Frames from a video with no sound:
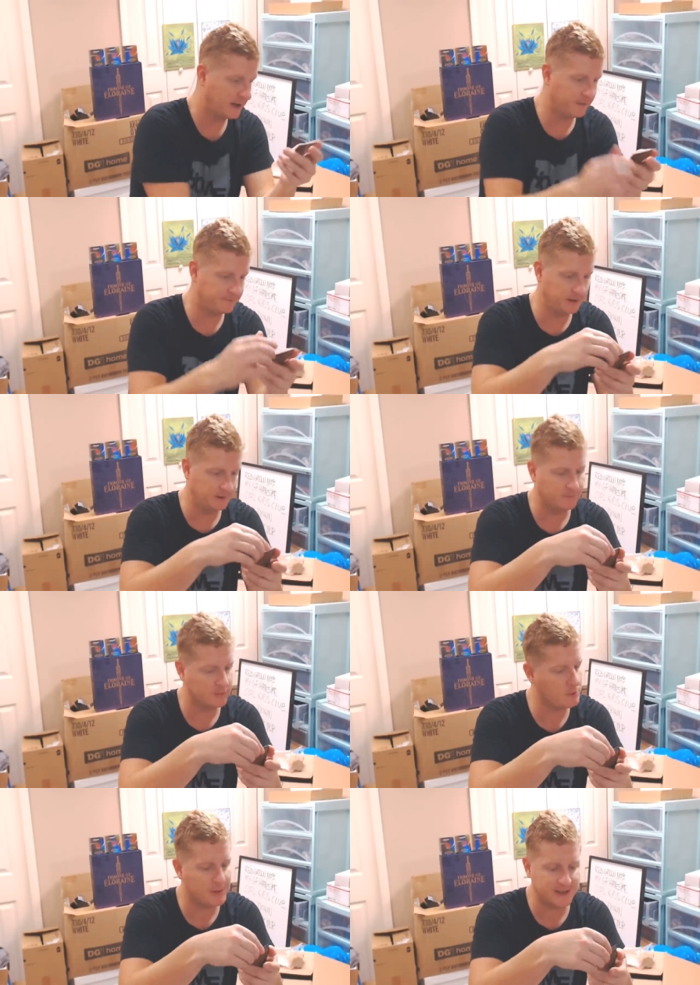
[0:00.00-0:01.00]
off me.
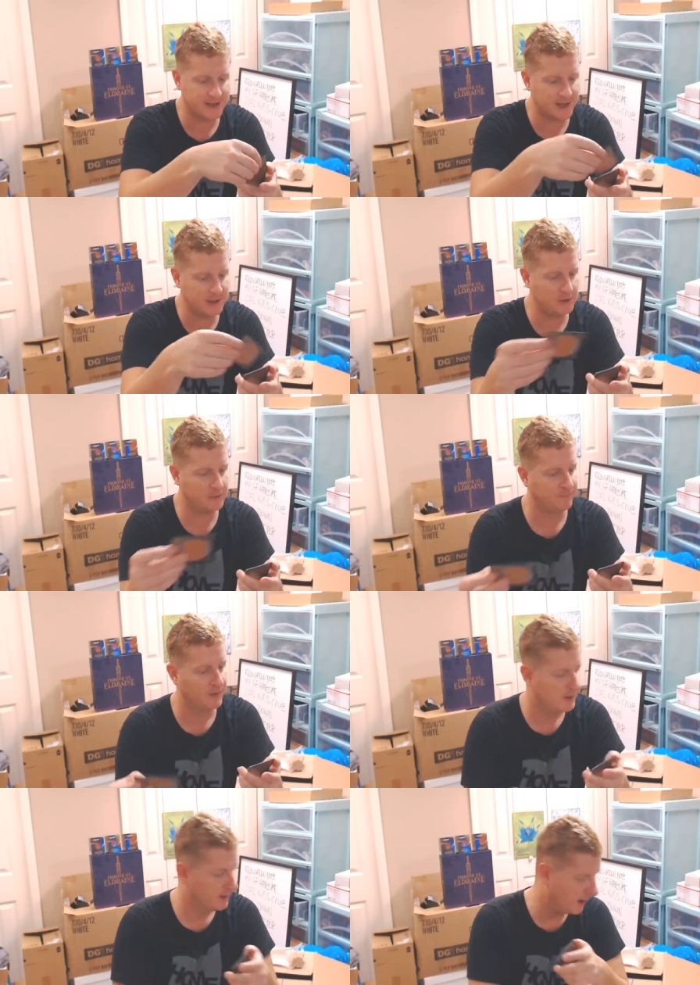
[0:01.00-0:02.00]
Nobody's on you.
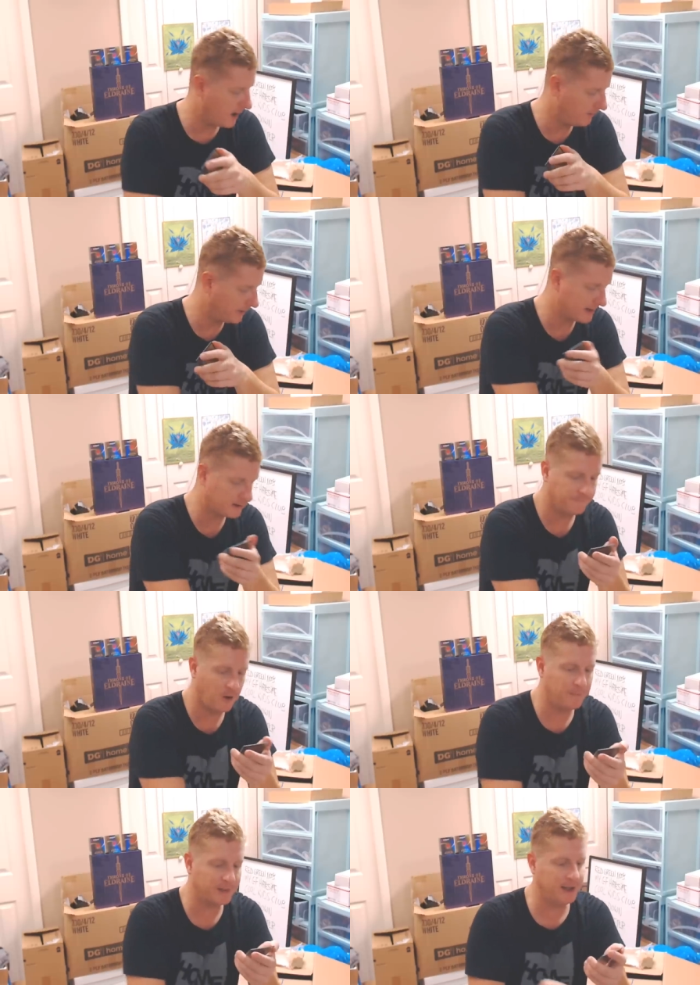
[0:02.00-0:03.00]
All right, we got the
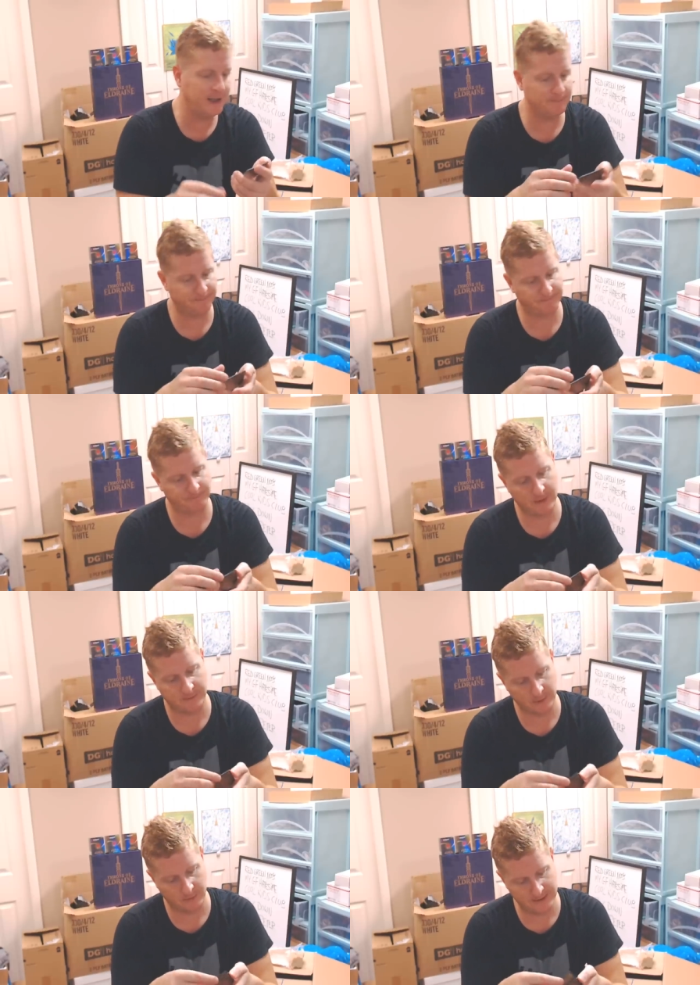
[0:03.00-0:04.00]
Vulpikeet.
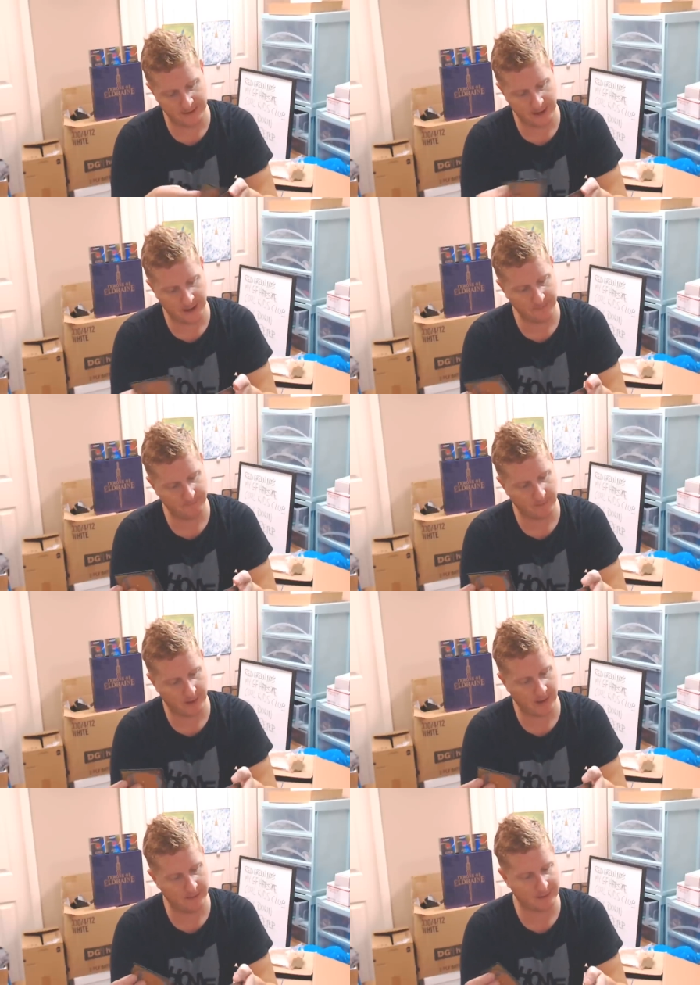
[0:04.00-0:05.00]
Nothing crazy there.
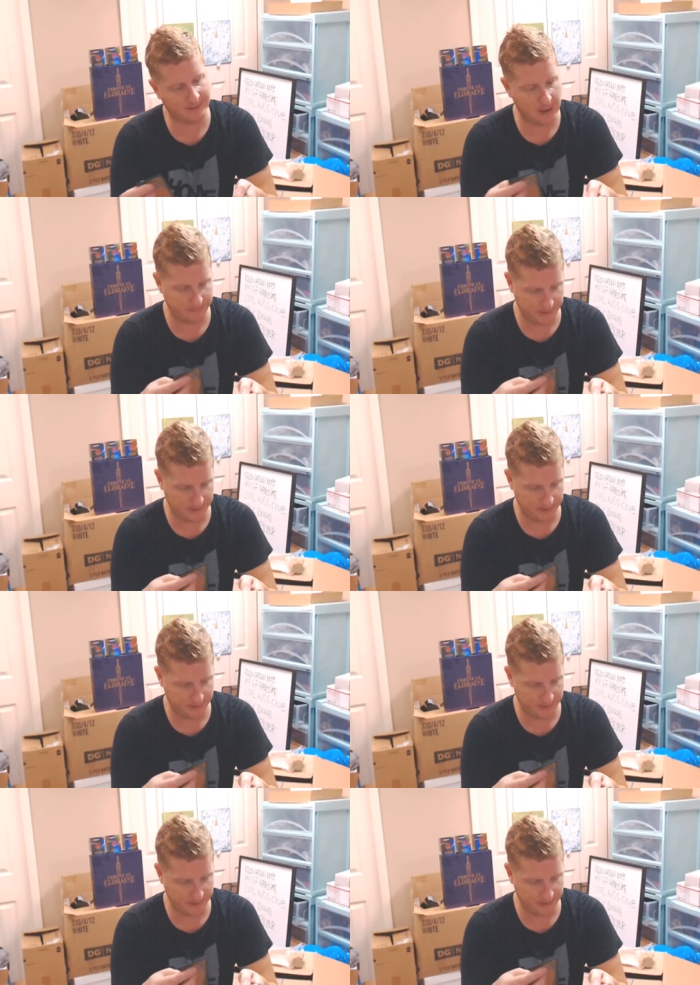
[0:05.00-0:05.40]
Uh, the Cloud